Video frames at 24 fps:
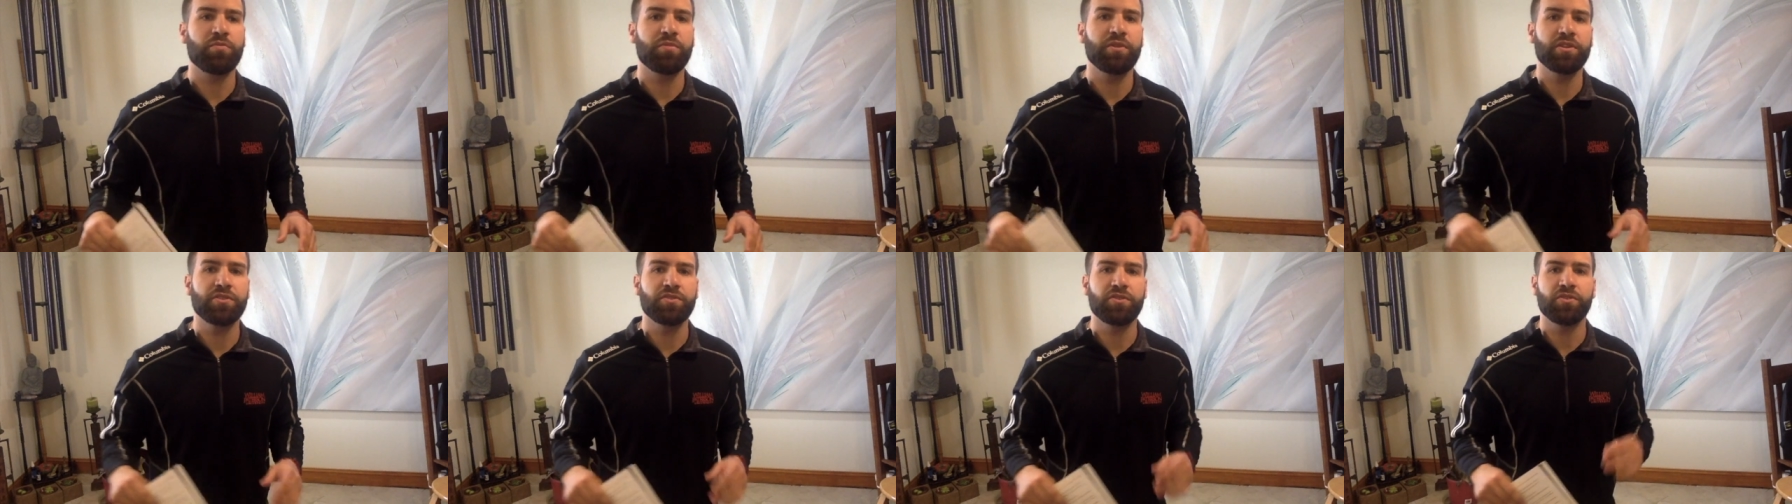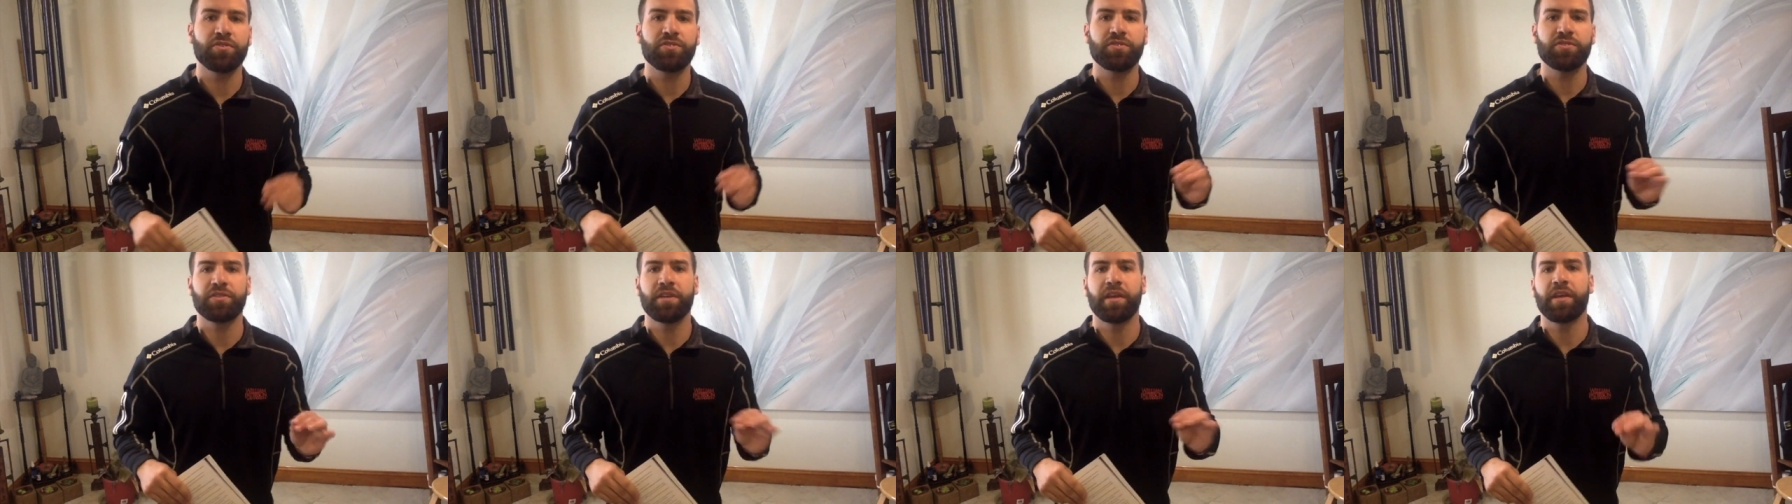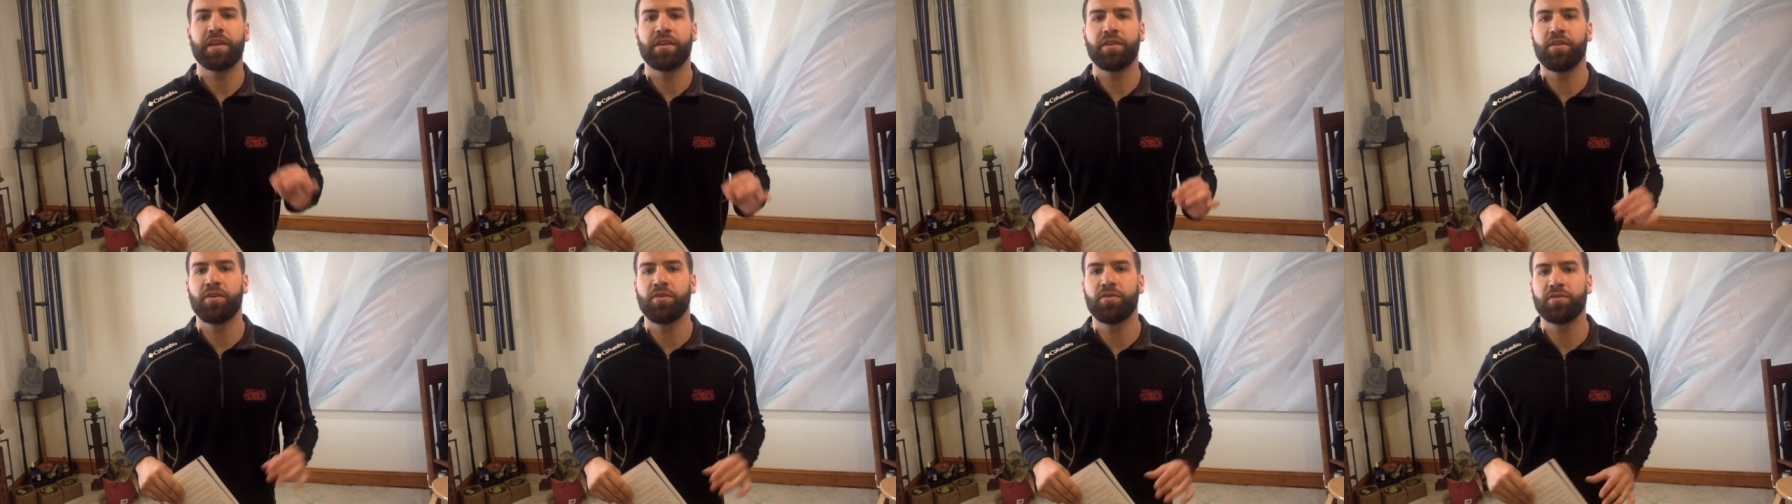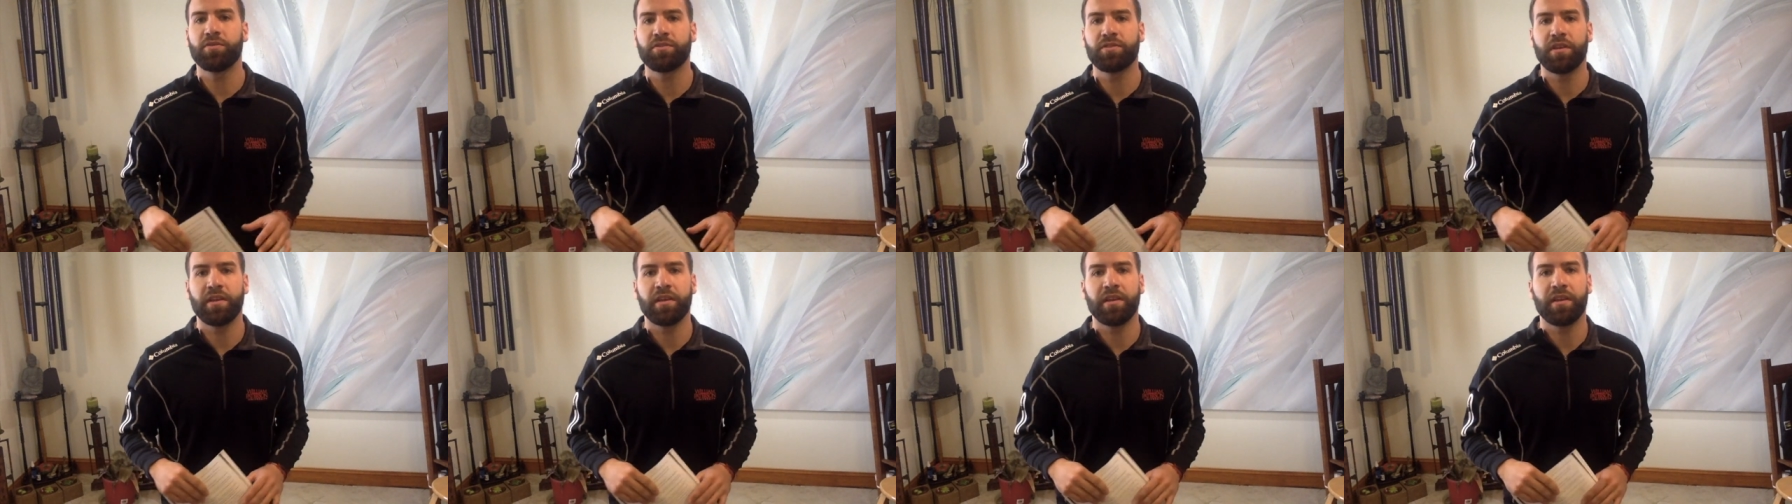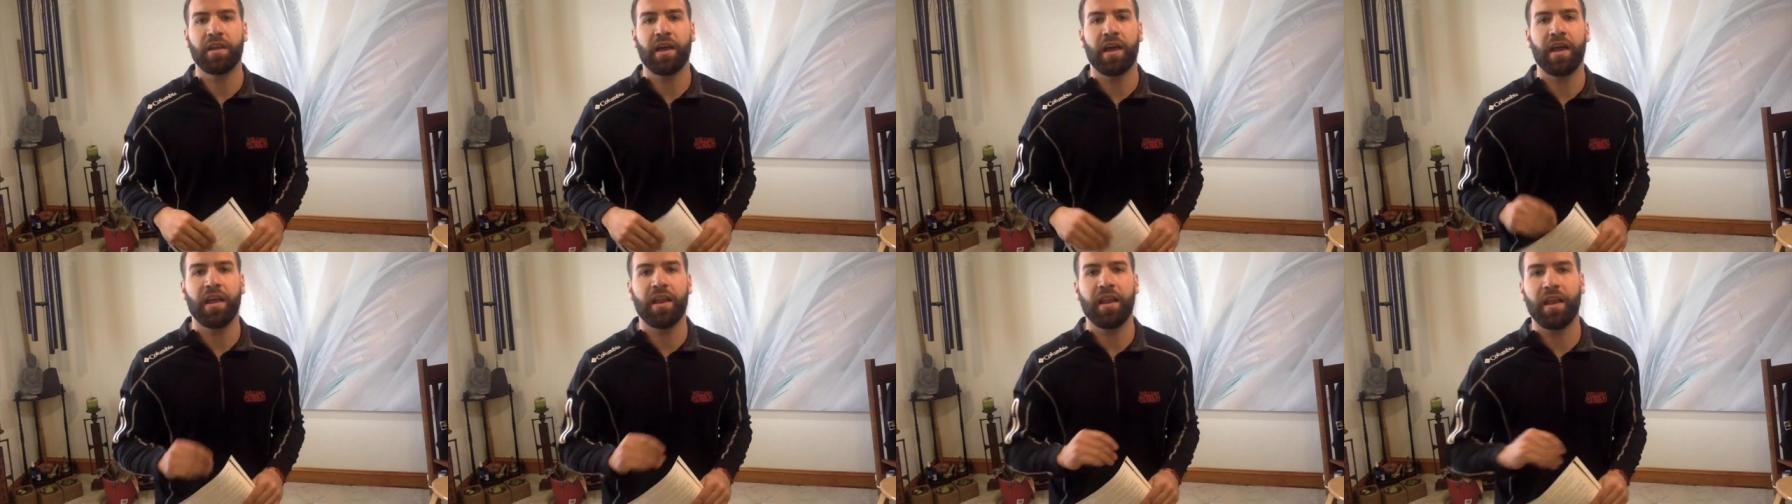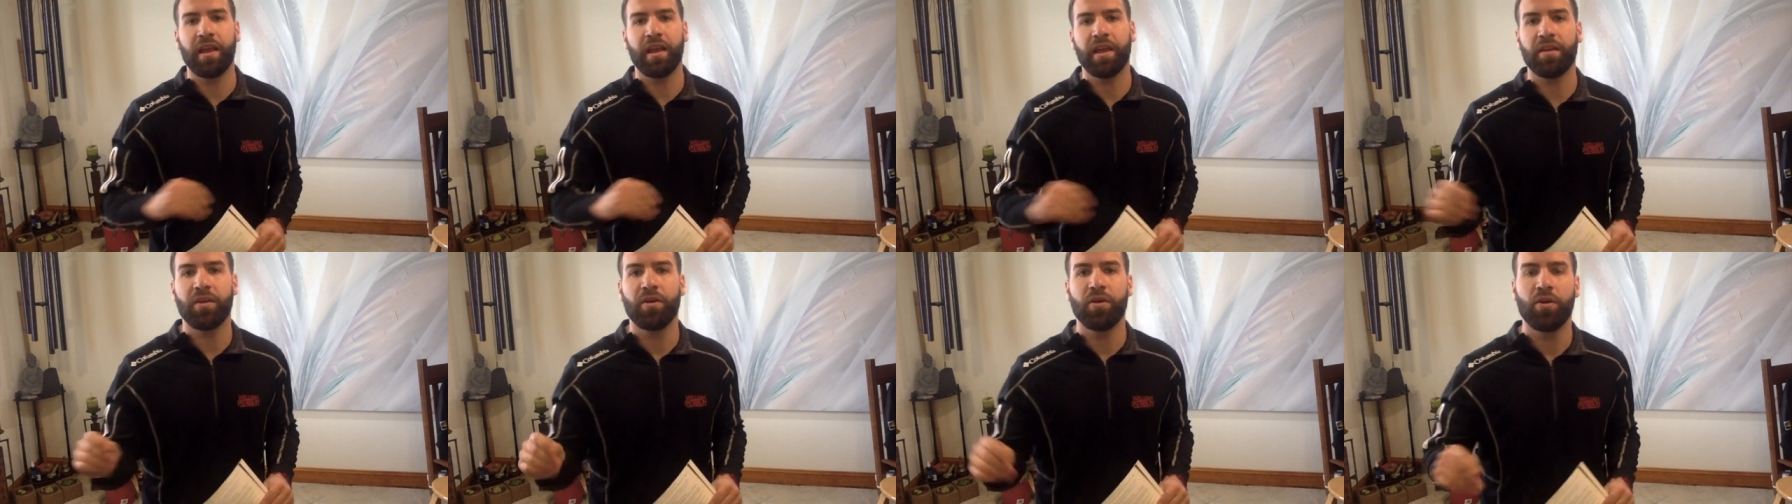research, take notes, and
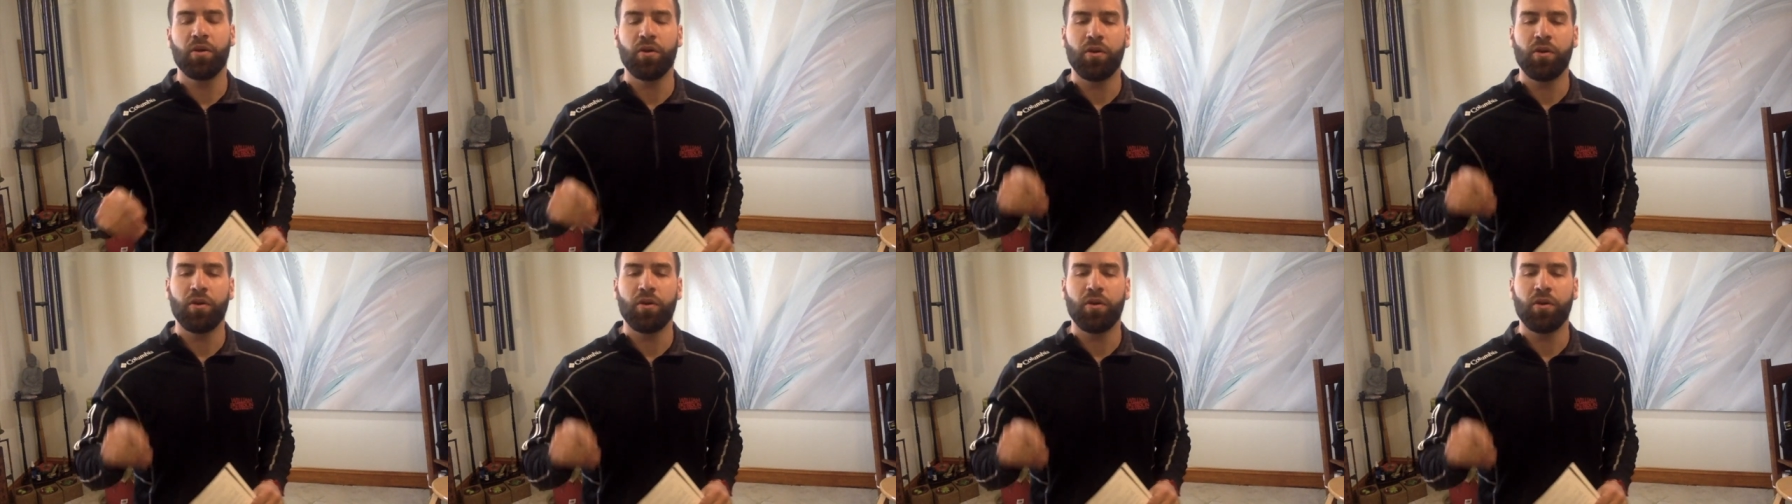highlight